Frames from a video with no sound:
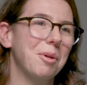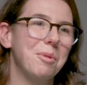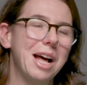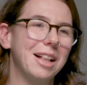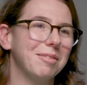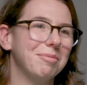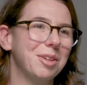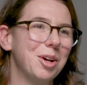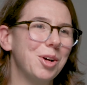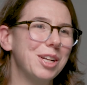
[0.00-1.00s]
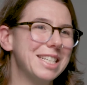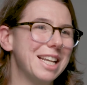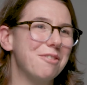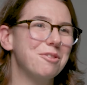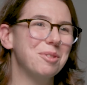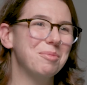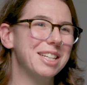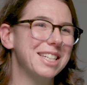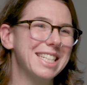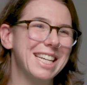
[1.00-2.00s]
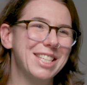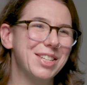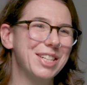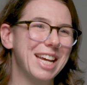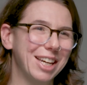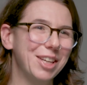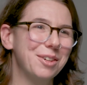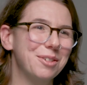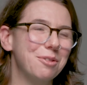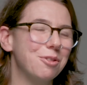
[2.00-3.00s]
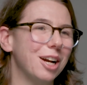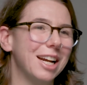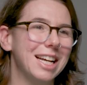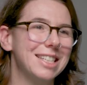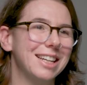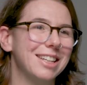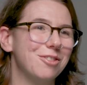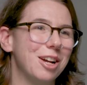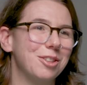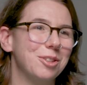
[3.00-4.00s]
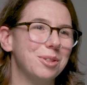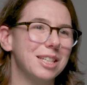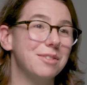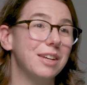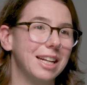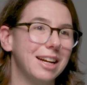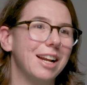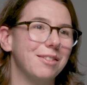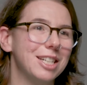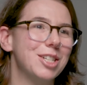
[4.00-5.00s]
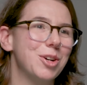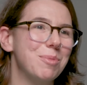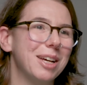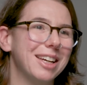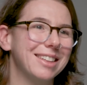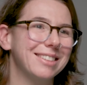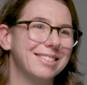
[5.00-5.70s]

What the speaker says: Well, all is left for me to say is to thank you for an excellent run through this very relevant topic.